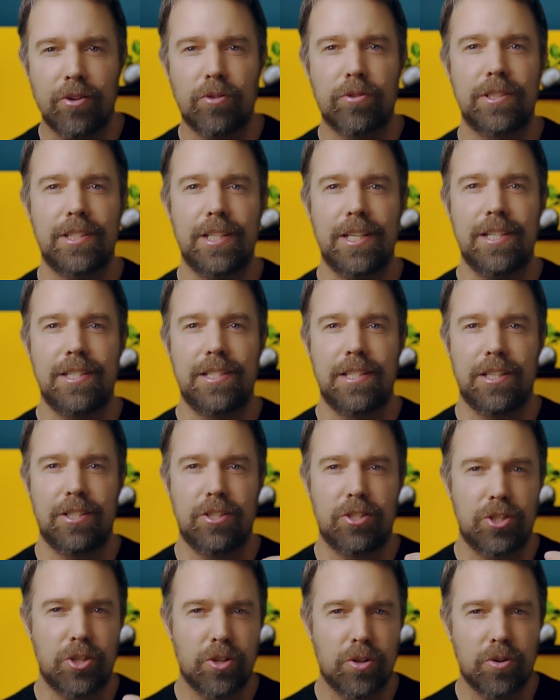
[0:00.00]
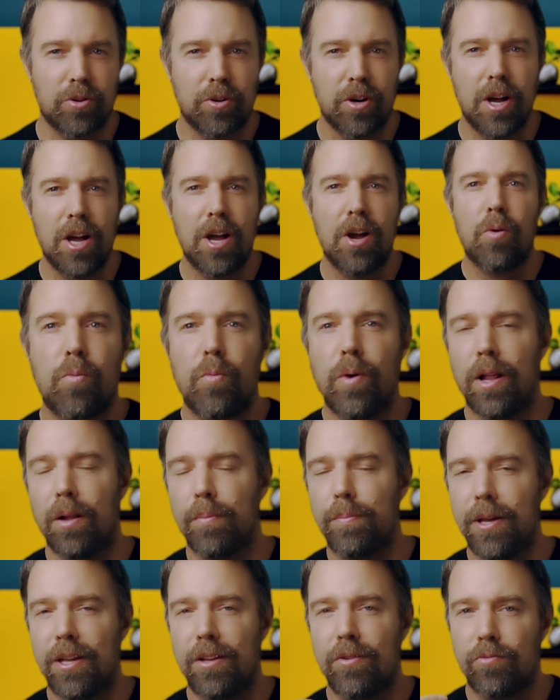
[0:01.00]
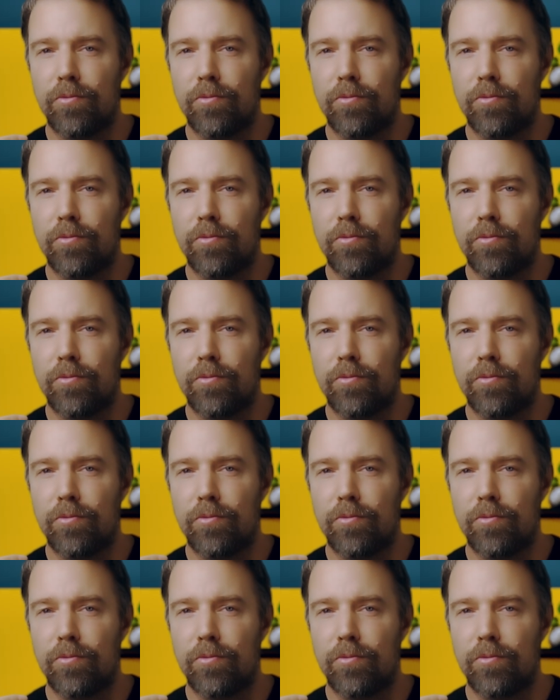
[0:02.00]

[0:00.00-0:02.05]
or DT2 will be